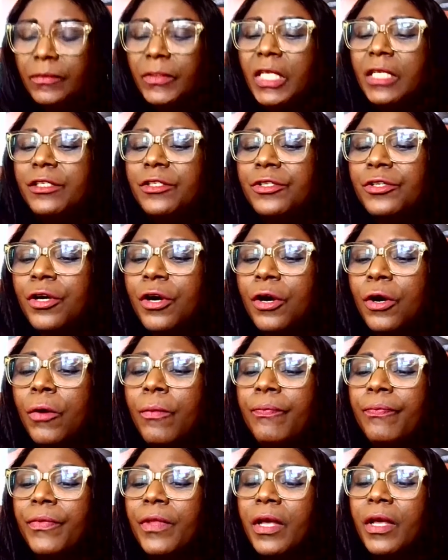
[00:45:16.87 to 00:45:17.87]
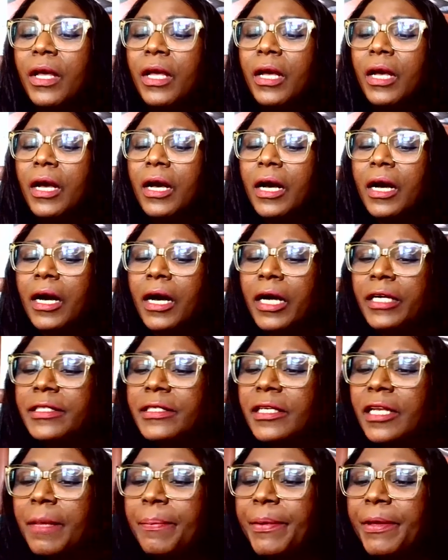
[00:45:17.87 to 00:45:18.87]
So
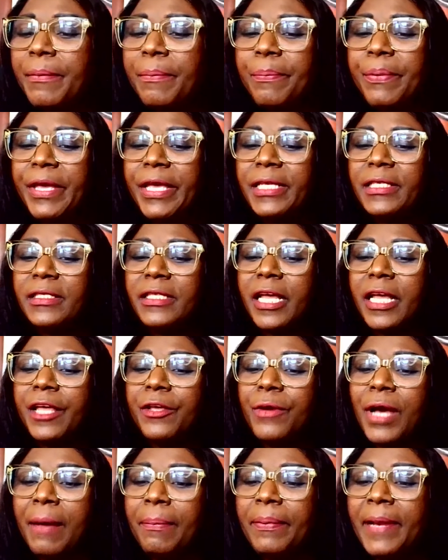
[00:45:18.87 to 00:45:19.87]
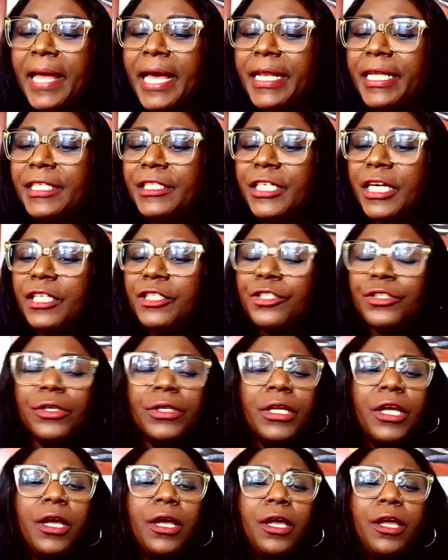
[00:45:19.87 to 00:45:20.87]
sleeping pills, then you apply the
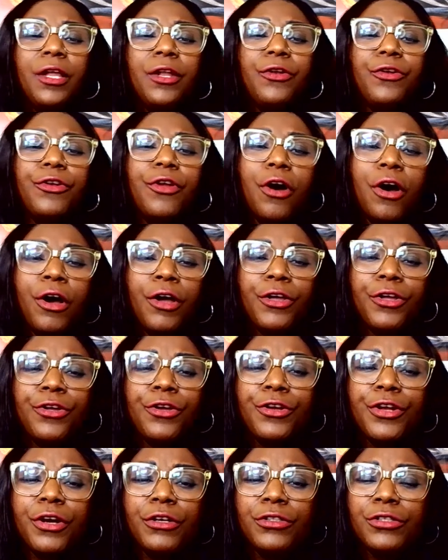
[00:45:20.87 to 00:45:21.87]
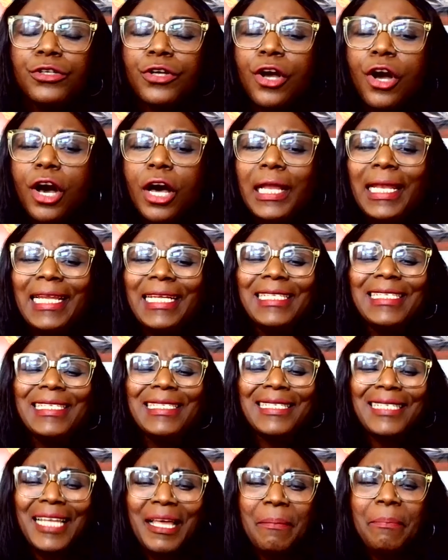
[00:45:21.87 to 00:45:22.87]
injection. No, you don't call it
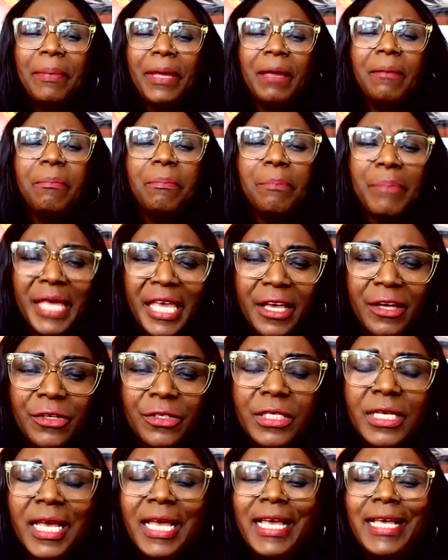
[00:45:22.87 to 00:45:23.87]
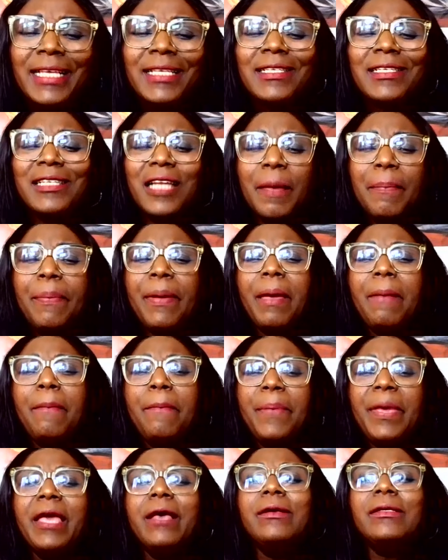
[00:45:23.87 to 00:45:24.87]
sleeping pills. Sleeping
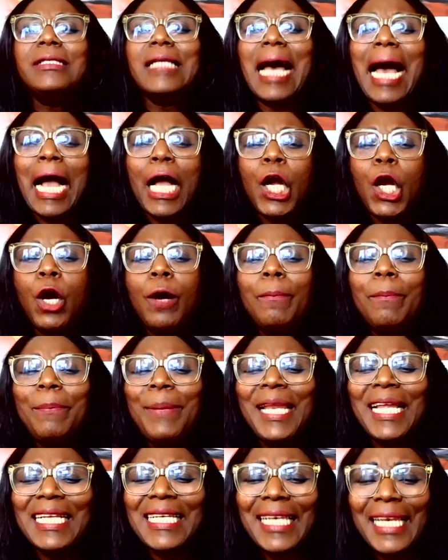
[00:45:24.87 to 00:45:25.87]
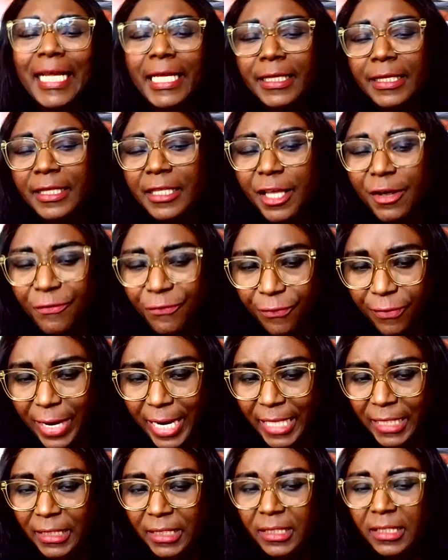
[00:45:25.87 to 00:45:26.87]
pills are completely
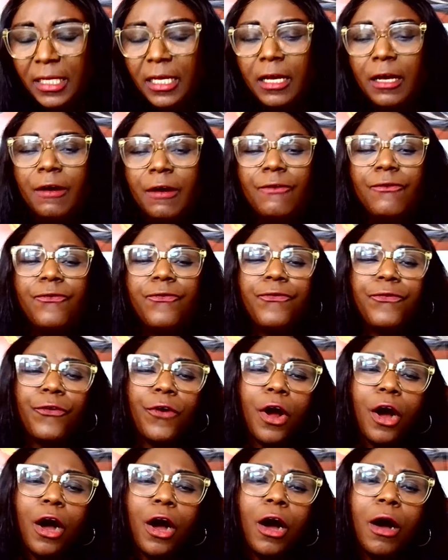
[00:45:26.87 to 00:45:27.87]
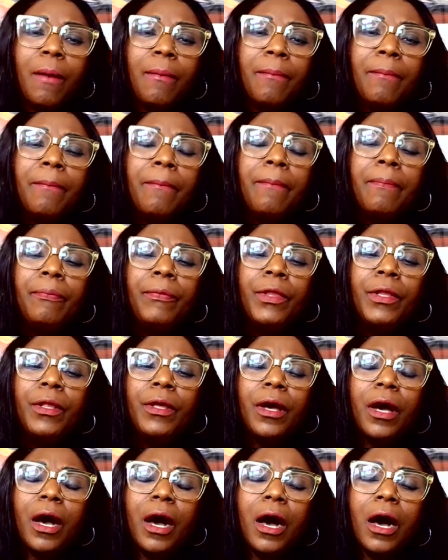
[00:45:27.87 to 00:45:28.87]
different from
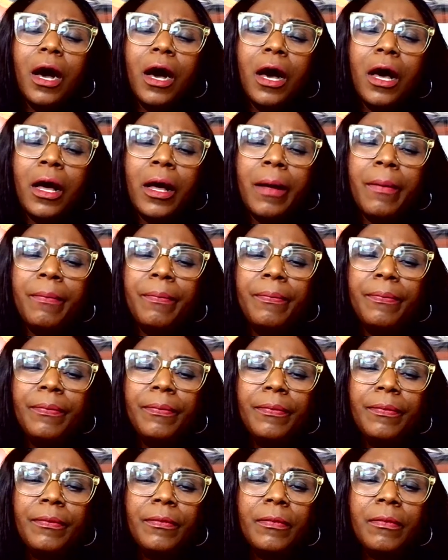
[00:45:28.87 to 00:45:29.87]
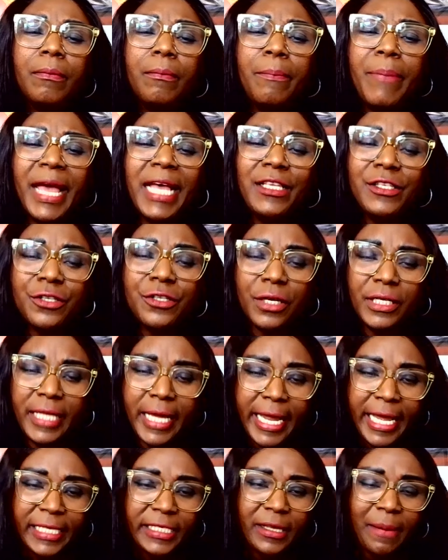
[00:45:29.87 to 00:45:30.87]
um,
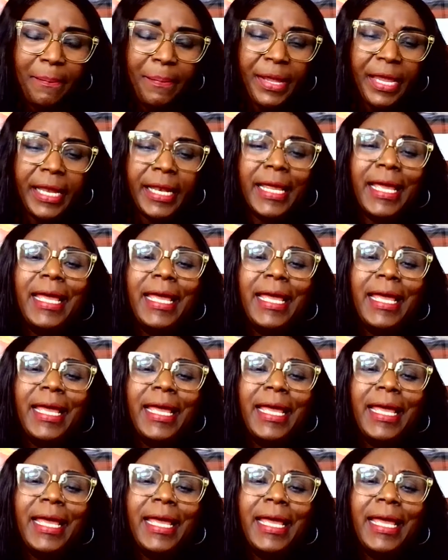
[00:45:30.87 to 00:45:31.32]
benzodiazepine.